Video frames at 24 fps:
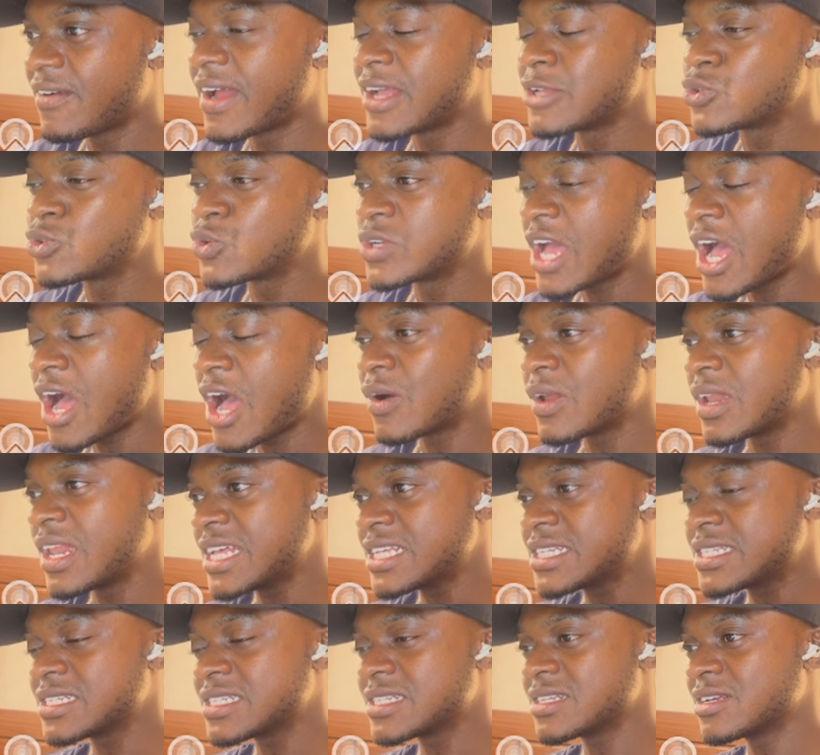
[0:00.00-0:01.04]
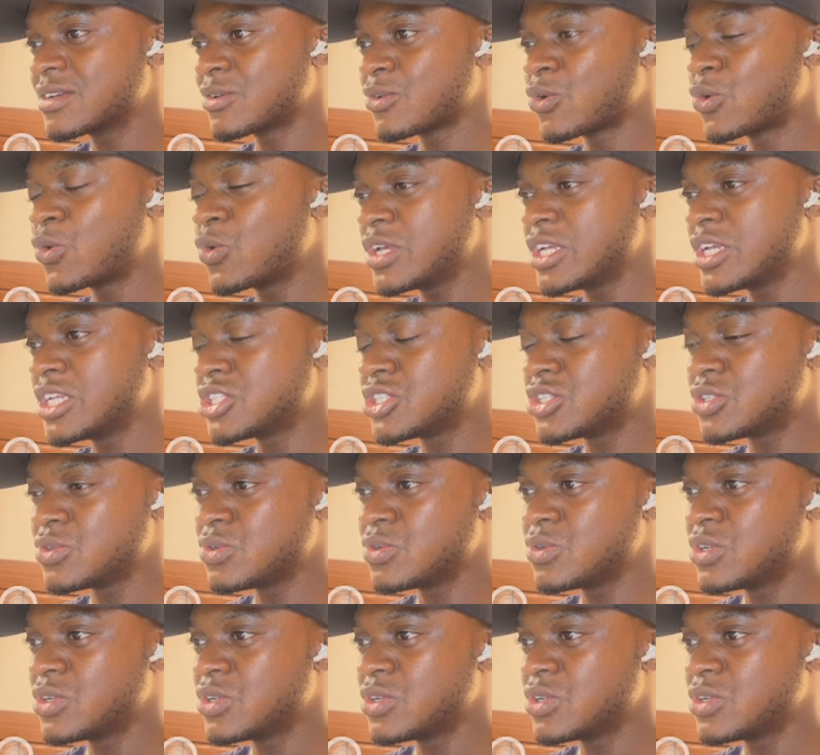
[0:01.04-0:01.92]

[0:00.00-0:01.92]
So now let's go into